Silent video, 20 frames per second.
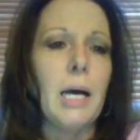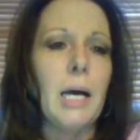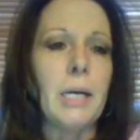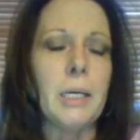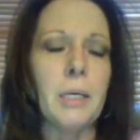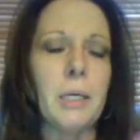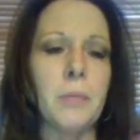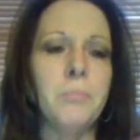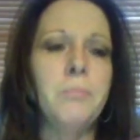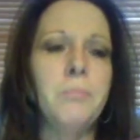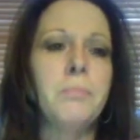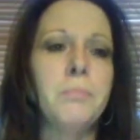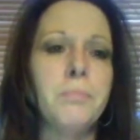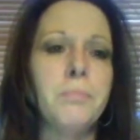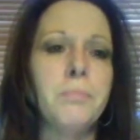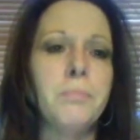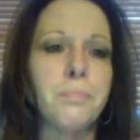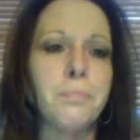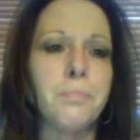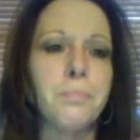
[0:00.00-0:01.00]
At
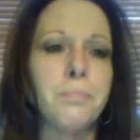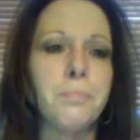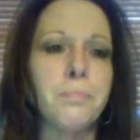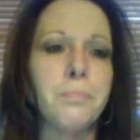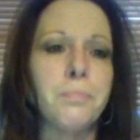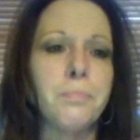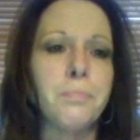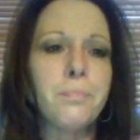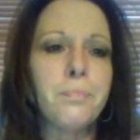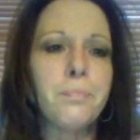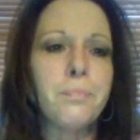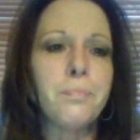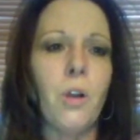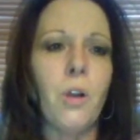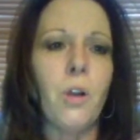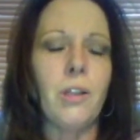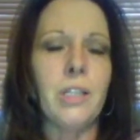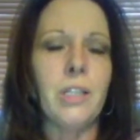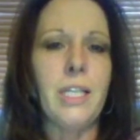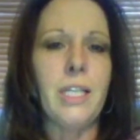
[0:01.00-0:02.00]

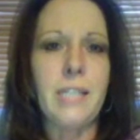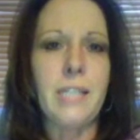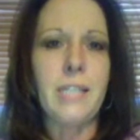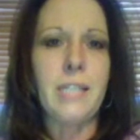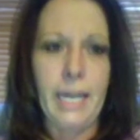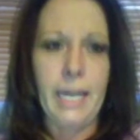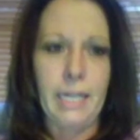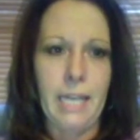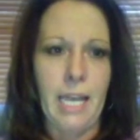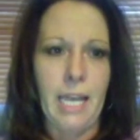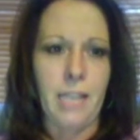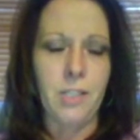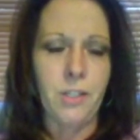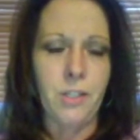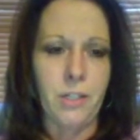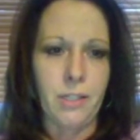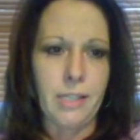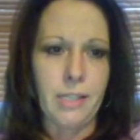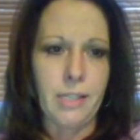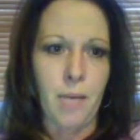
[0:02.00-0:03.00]
least I had an answer
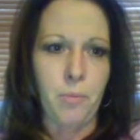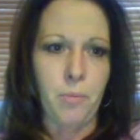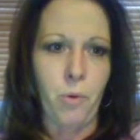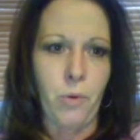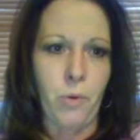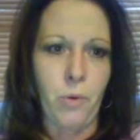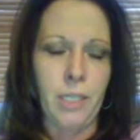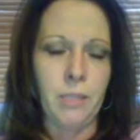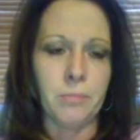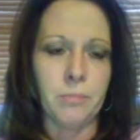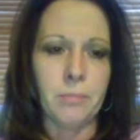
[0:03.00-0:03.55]
at that point.